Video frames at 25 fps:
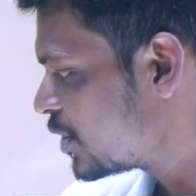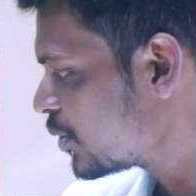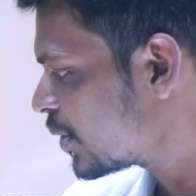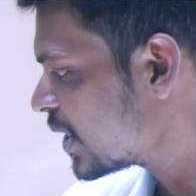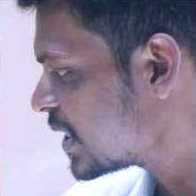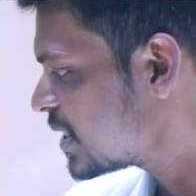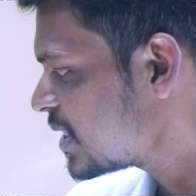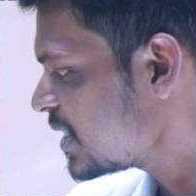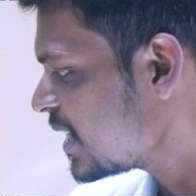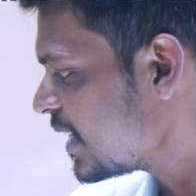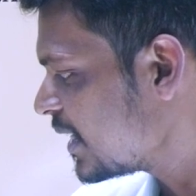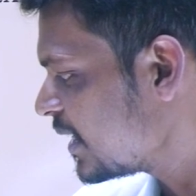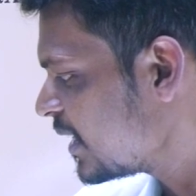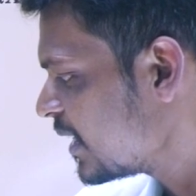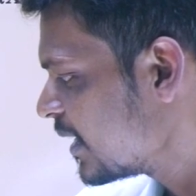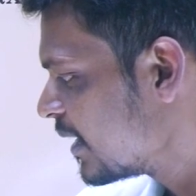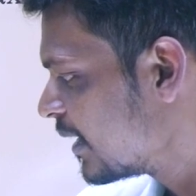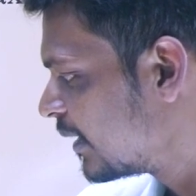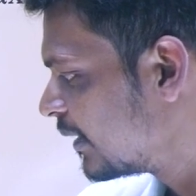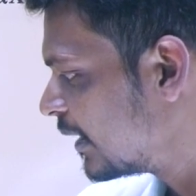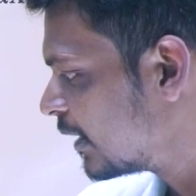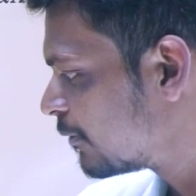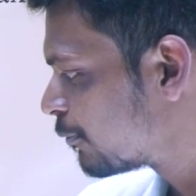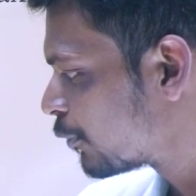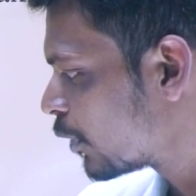You can see
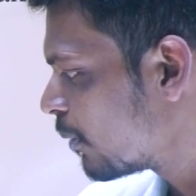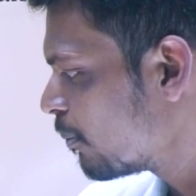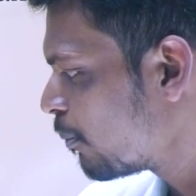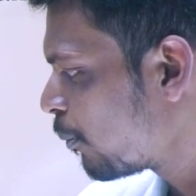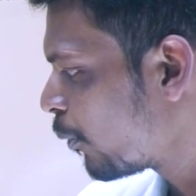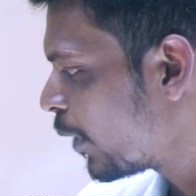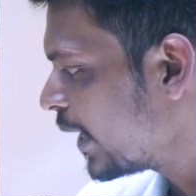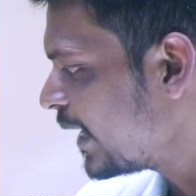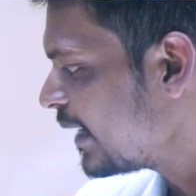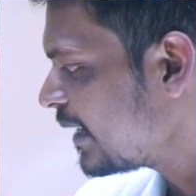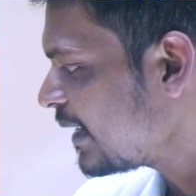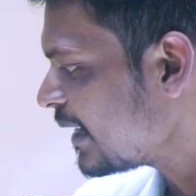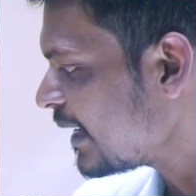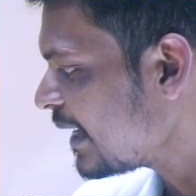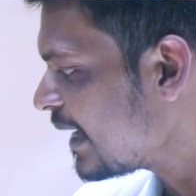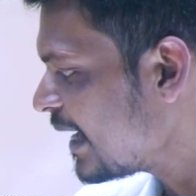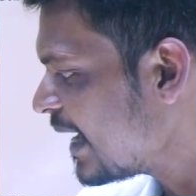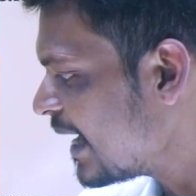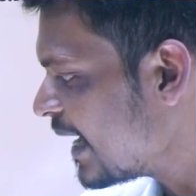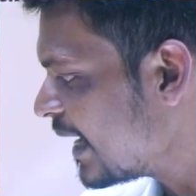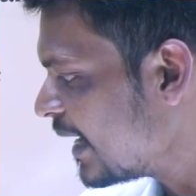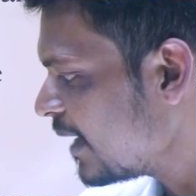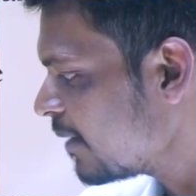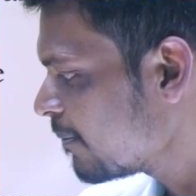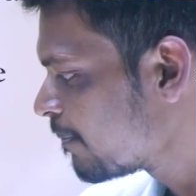that from point
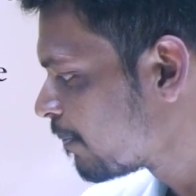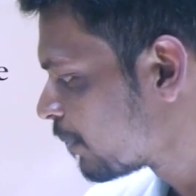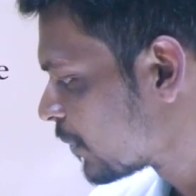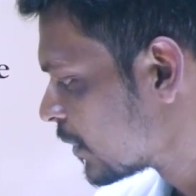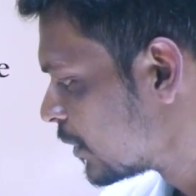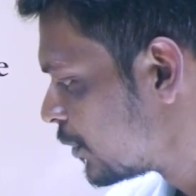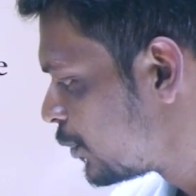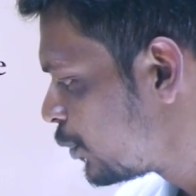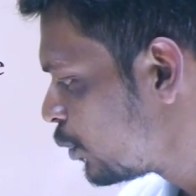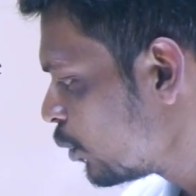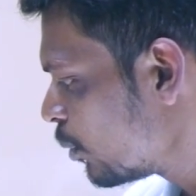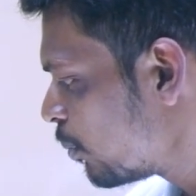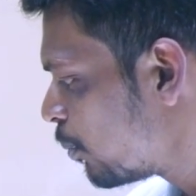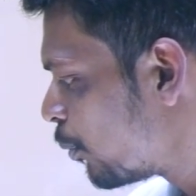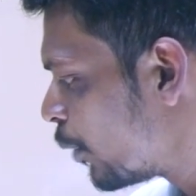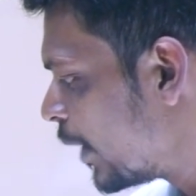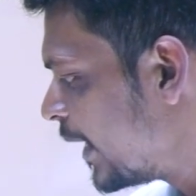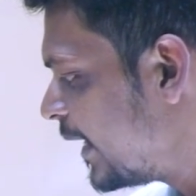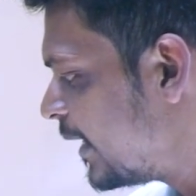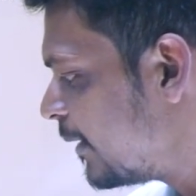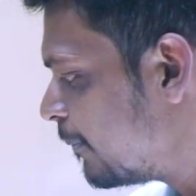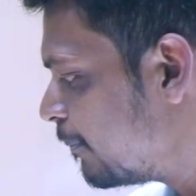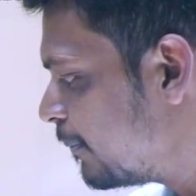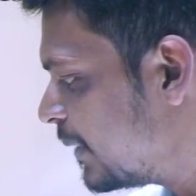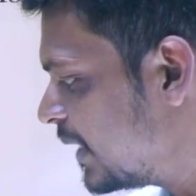A to
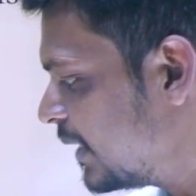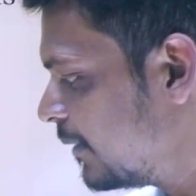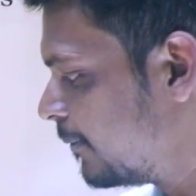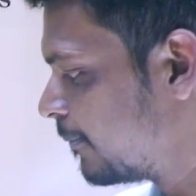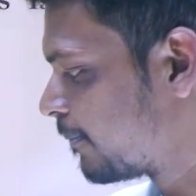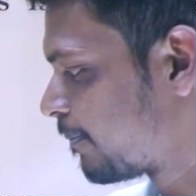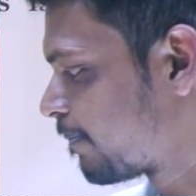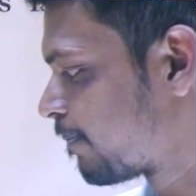point B,